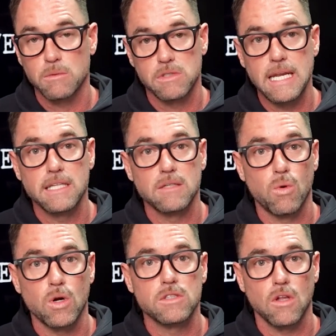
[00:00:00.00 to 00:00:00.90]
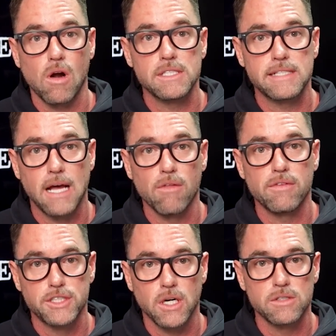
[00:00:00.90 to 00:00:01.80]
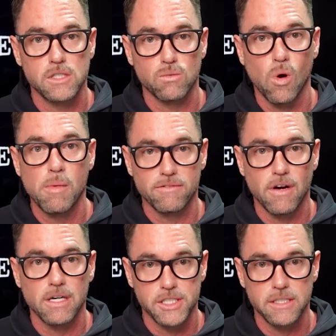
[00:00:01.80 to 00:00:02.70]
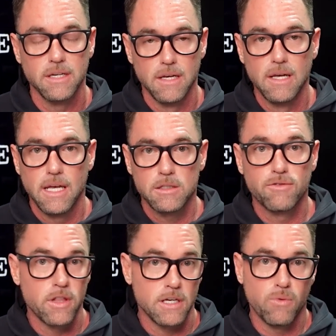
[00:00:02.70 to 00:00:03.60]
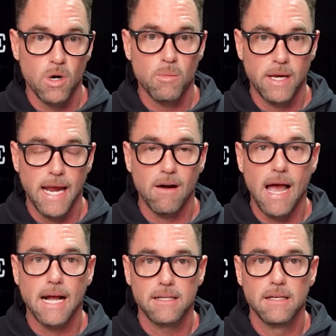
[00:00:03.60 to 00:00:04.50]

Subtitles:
It was leading the world's largest health insurance enrollment function. It was for the Affordable Care Act.